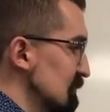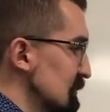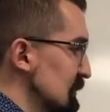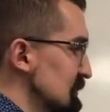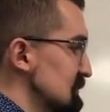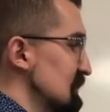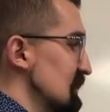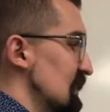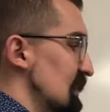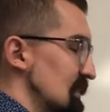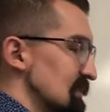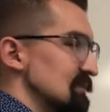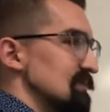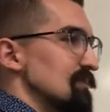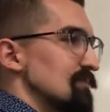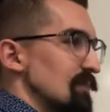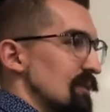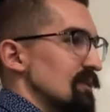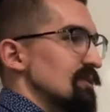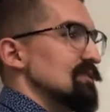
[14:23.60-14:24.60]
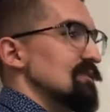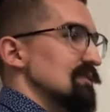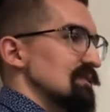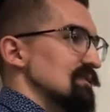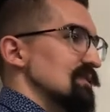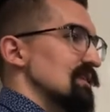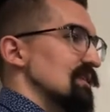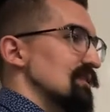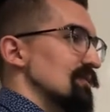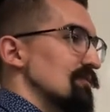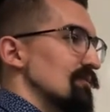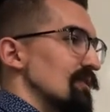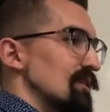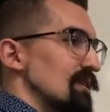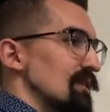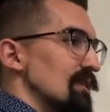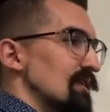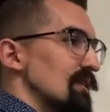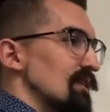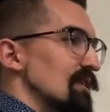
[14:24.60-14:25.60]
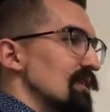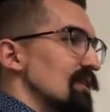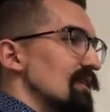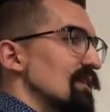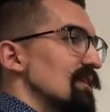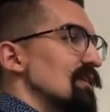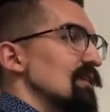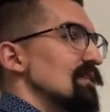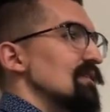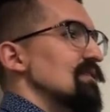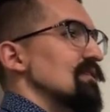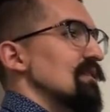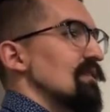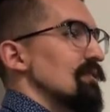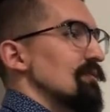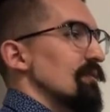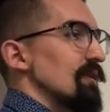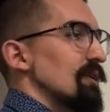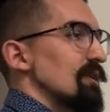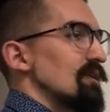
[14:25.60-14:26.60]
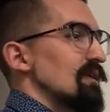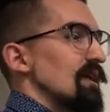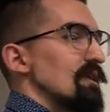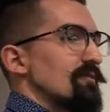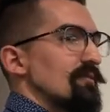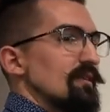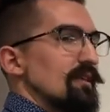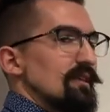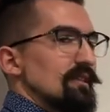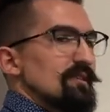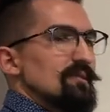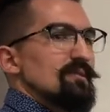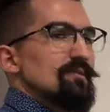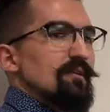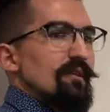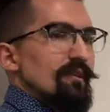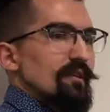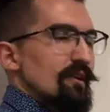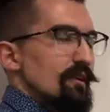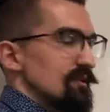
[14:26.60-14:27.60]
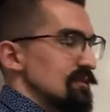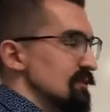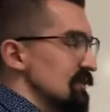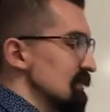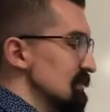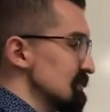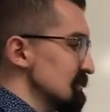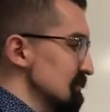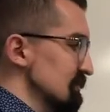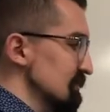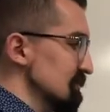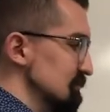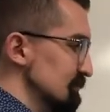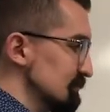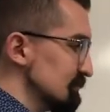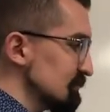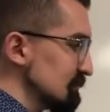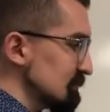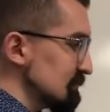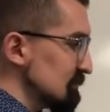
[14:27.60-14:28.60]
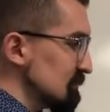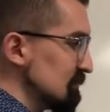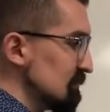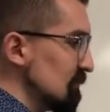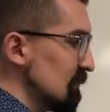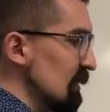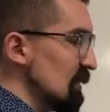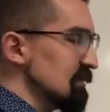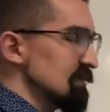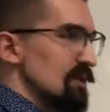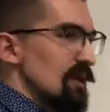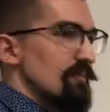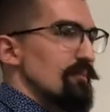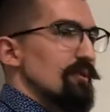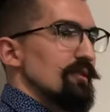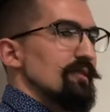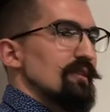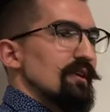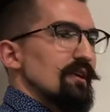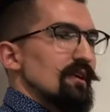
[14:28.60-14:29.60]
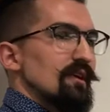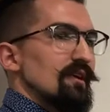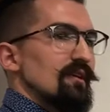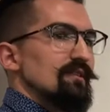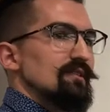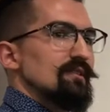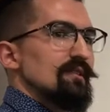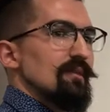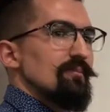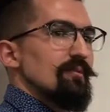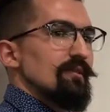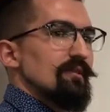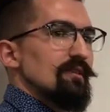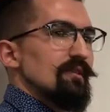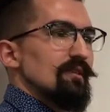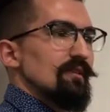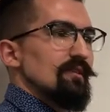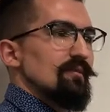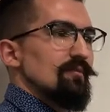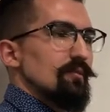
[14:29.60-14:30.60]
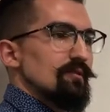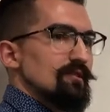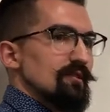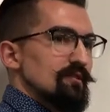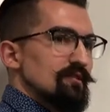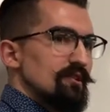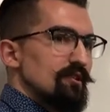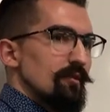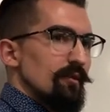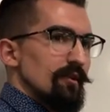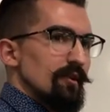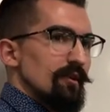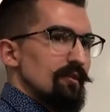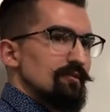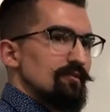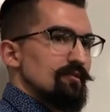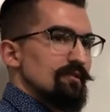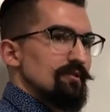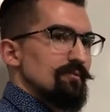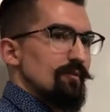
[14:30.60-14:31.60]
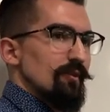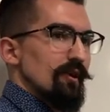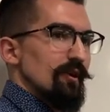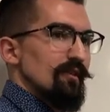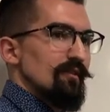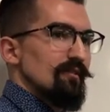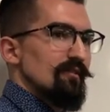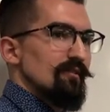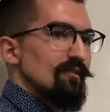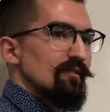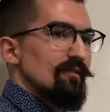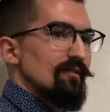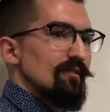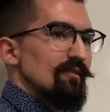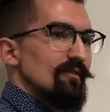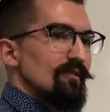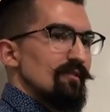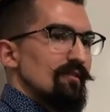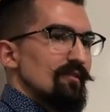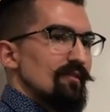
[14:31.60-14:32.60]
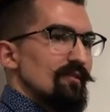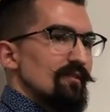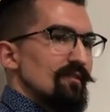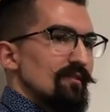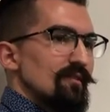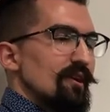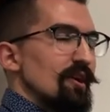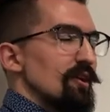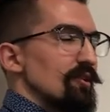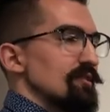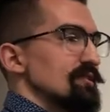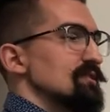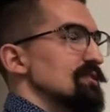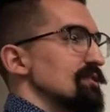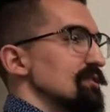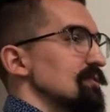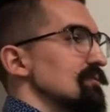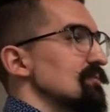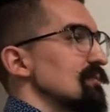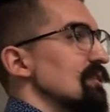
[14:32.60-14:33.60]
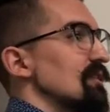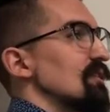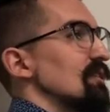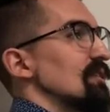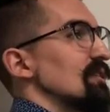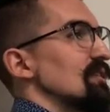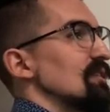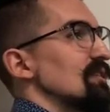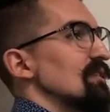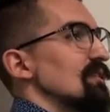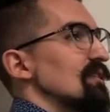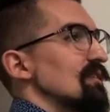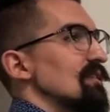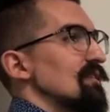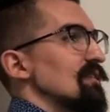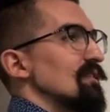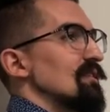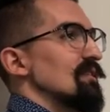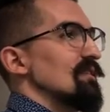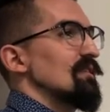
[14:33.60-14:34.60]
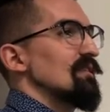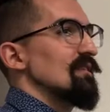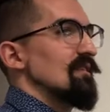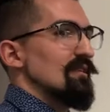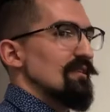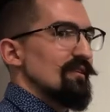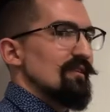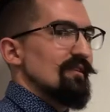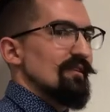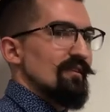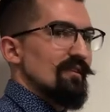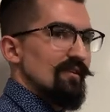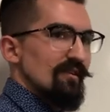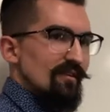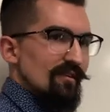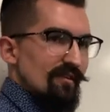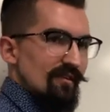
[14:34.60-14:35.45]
It's A, it's the months, exactly right. Yeah. The other one, I forgot this was on the notes, actually. Did I put the, did I put the, was there two on the notes or just one? There's two. Oh, there's two? Yeah, I don't remember. I really don't remember